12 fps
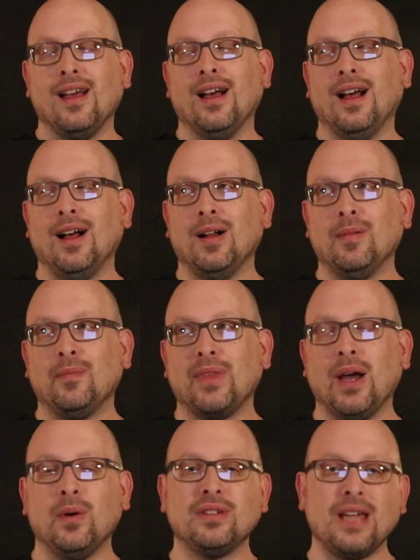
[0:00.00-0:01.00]

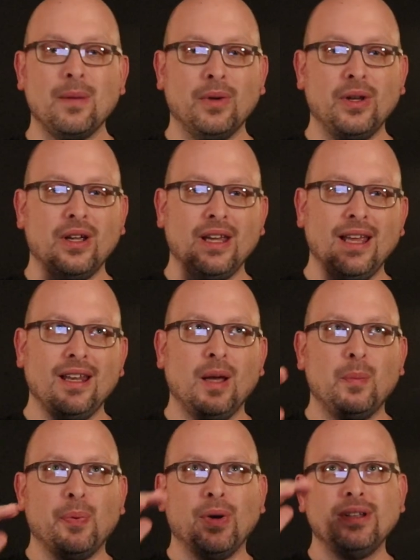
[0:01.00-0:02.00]
I was able to end
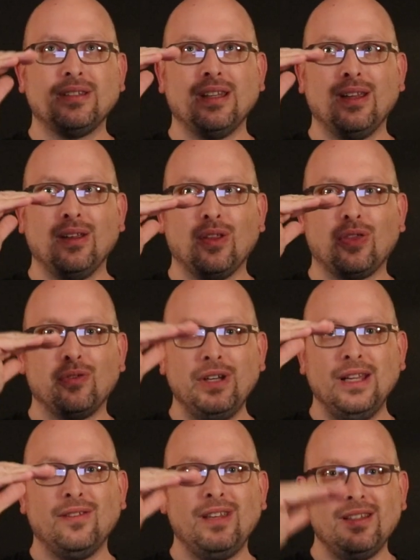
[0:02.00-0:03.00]
up printing 3
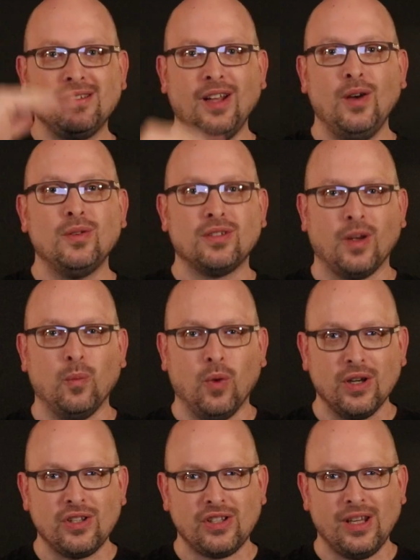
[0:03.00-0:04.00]
of these notes on
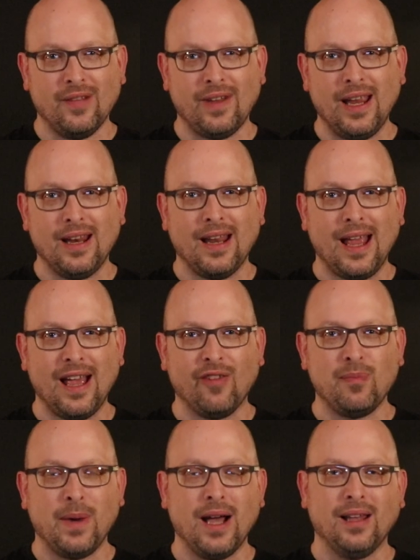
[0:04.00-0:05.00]
one sheet of 8.5
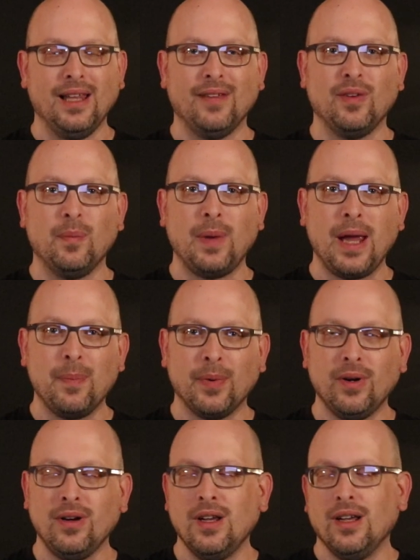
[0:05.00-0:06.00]
by 11
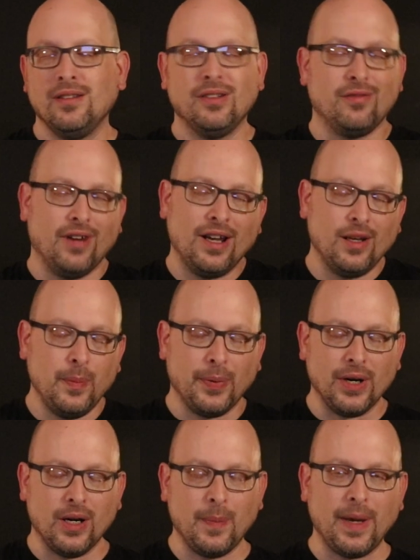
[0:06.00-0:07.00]
paper, just regular
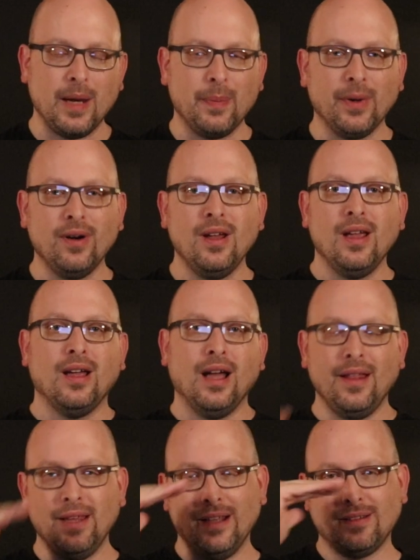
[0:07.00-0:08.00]
printer paper,
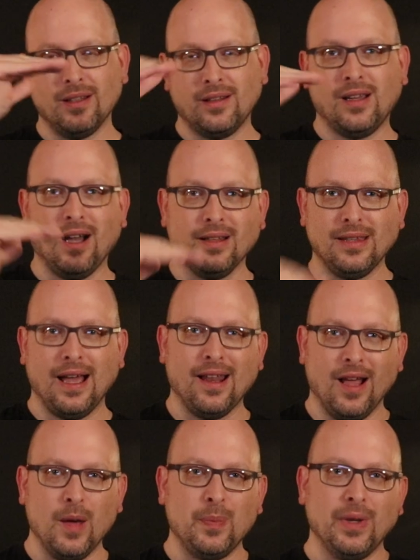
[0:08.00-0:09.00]
and then to cut that
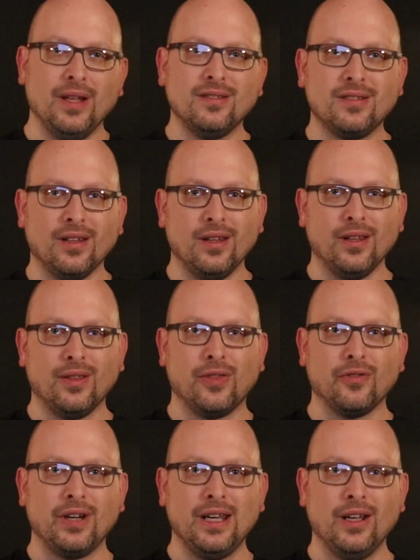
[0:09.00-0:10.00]
up into the
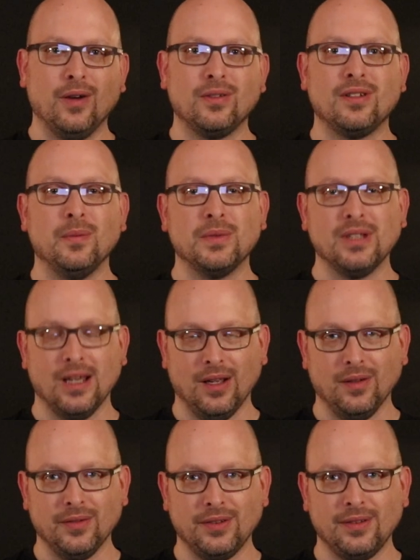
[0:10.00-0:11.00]
3 notes
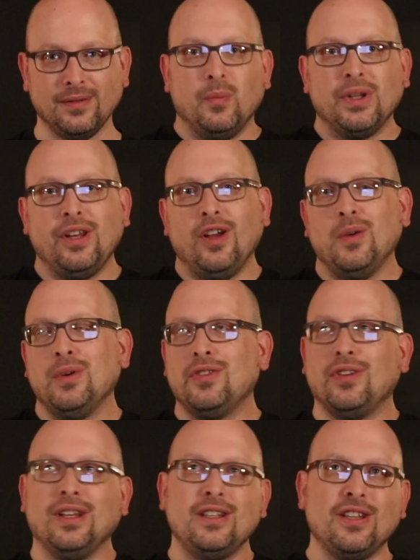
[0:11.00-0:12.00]
themselves. But the note was
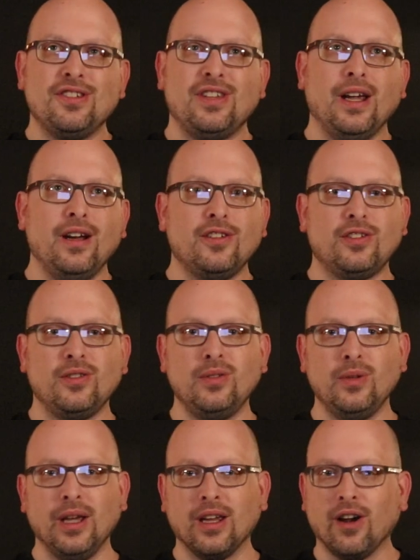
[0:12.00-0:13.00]
really just there to
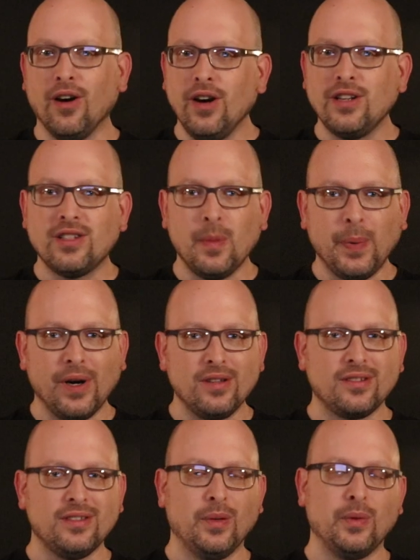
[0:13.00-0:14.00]
encourage the
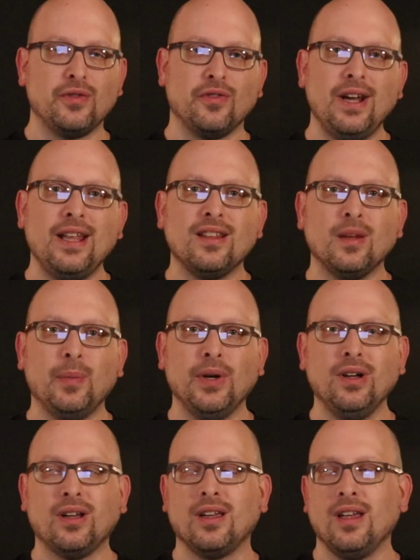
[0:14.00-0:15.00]
person that was reading the
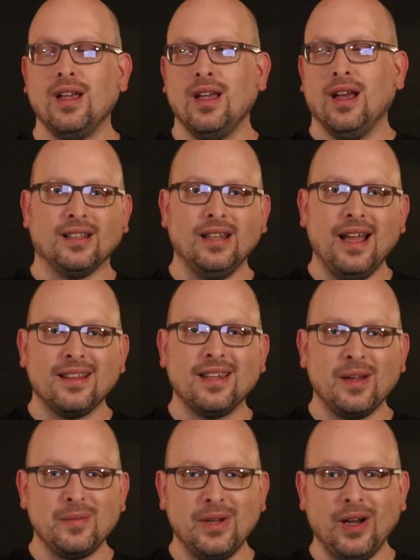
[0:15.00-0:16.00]
book, to let
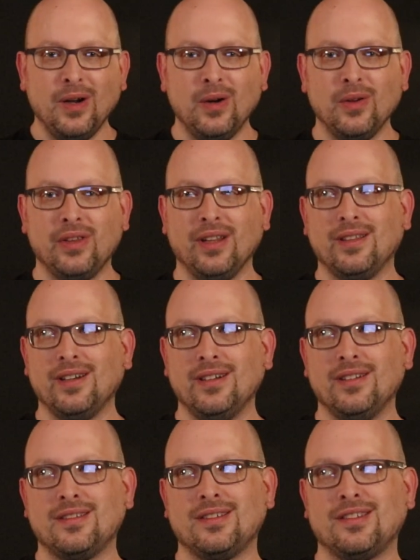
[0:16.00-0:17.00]
them know that
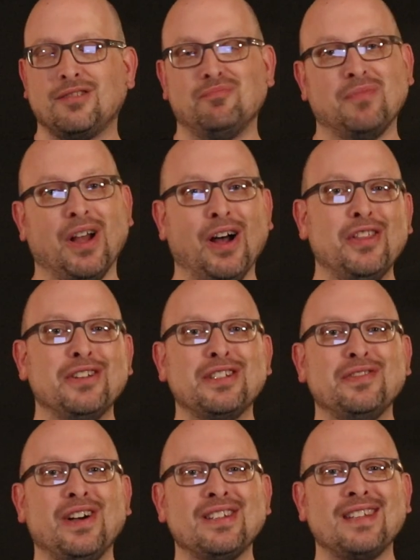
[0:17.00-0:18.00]
there's others
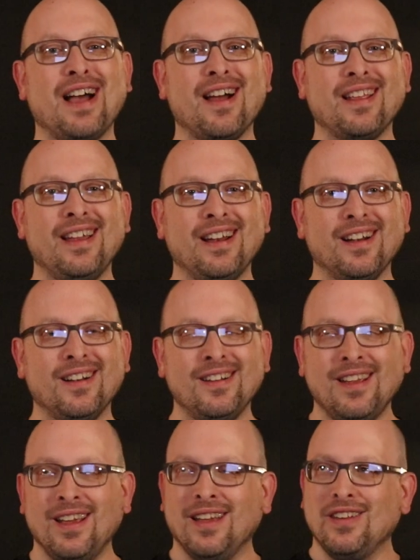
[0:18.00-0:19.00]
of us out here.
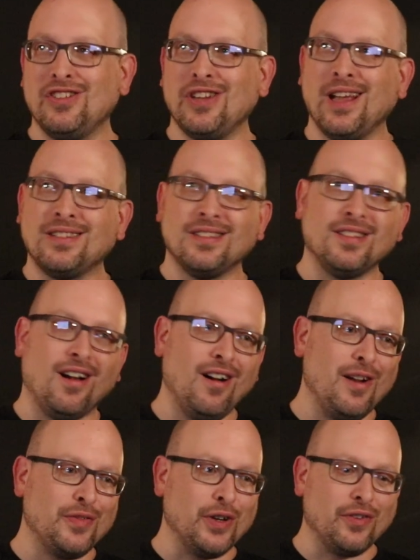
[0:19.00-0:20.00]
Chances are,
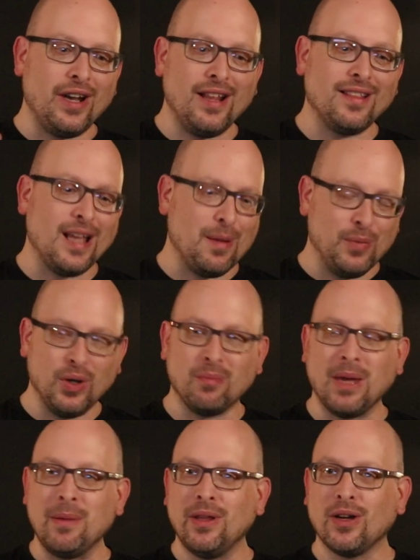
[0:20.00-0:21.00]
if they're reading that book,
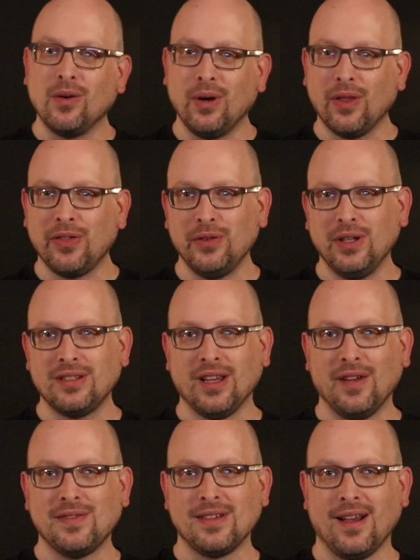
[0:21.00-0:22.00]
maybe they're going through a
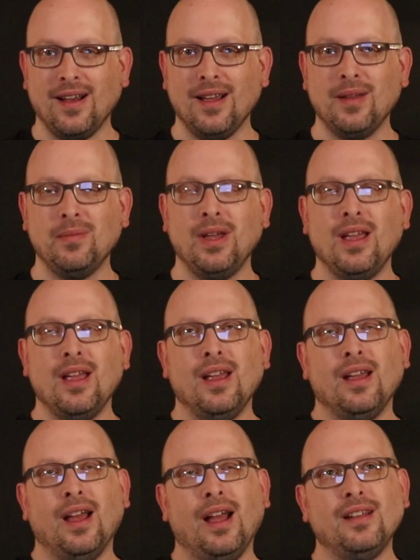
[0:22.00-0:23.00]
tough time.
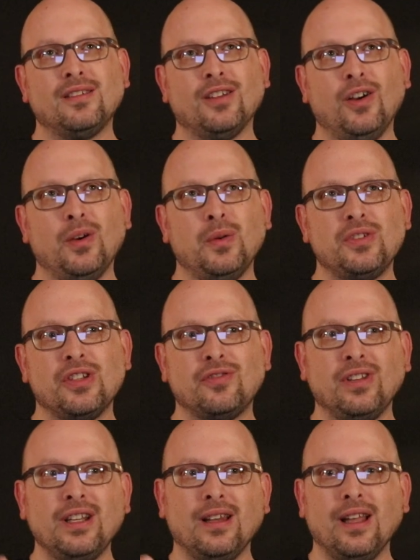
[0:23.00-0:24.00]
And so it was just
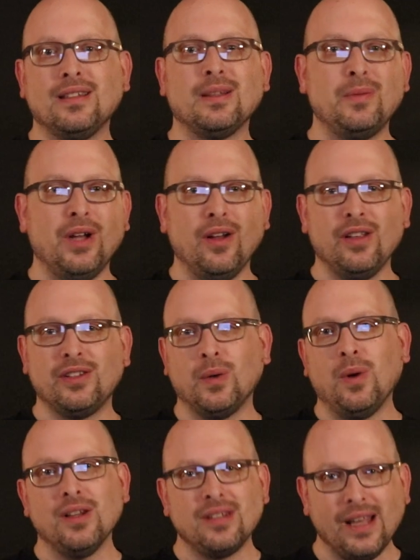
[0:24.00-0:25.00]
really to let them know that there
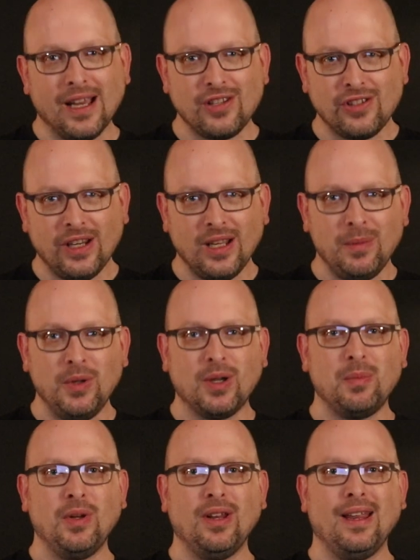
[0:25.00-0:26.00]
was an ex-JW
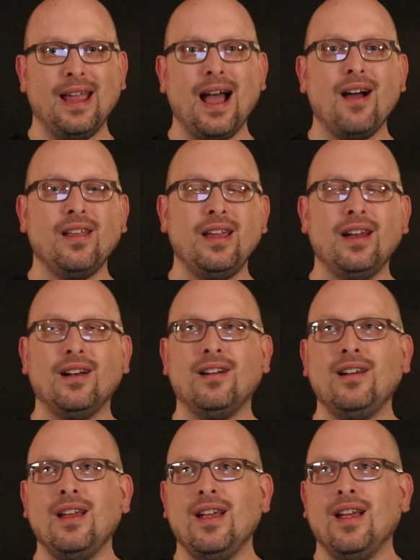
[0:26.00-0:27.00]
community out
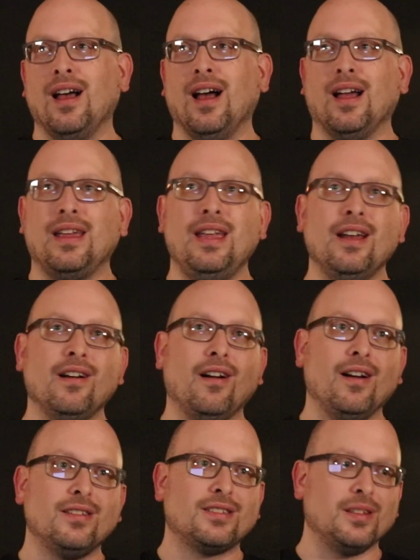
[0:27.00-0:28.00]
here. Here
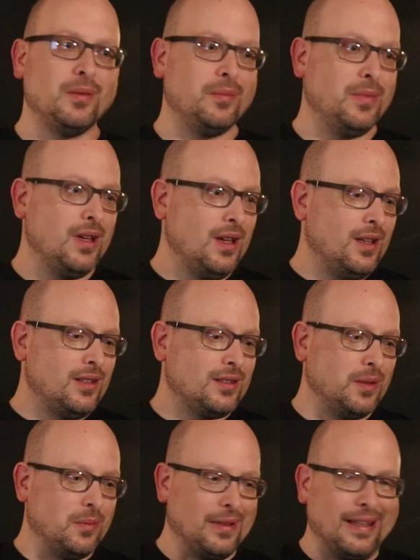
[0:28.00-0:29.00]
are some
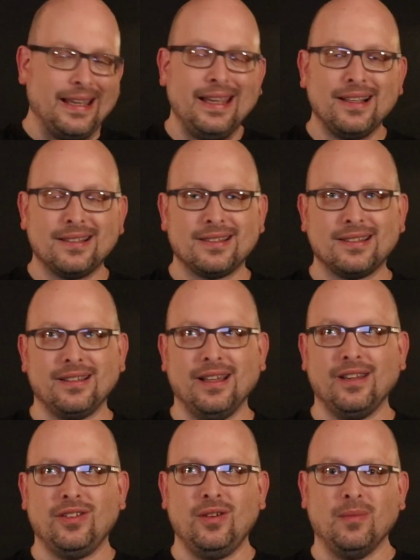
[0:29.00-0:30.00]
links
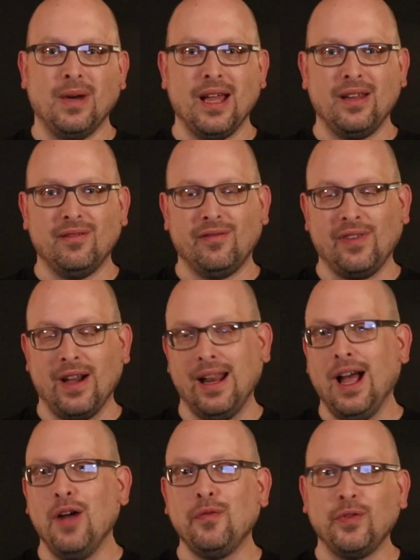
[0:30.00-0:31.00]
that you might find
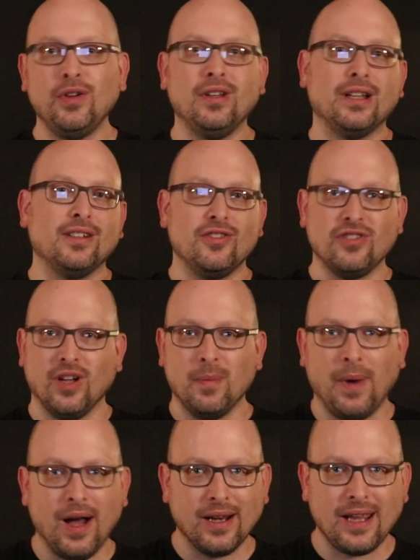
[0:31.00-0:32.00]
helpful, like the Sean
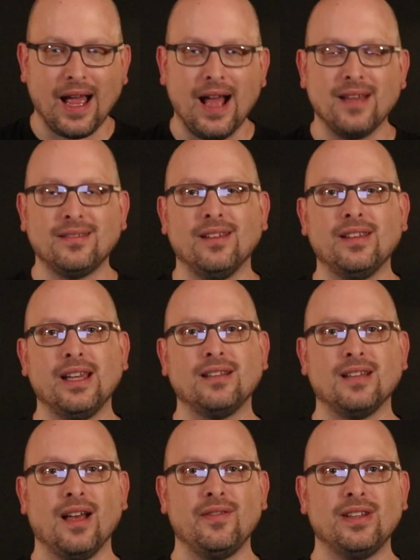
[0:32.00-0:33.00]
podcast and things,
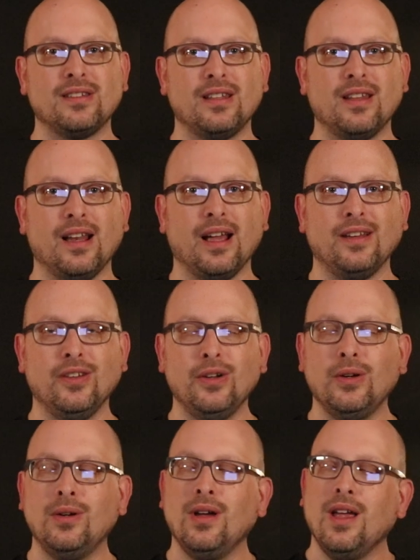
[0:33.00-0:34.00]
obviously, that I
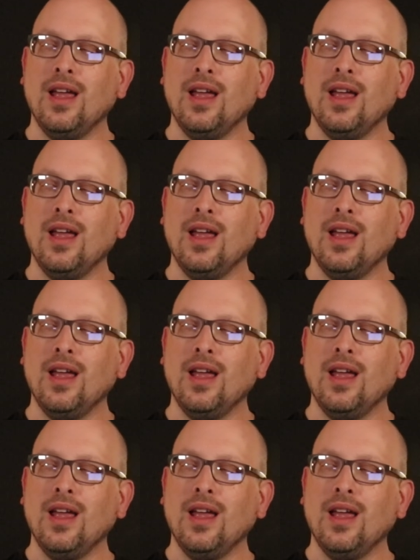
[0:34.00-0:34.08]
do.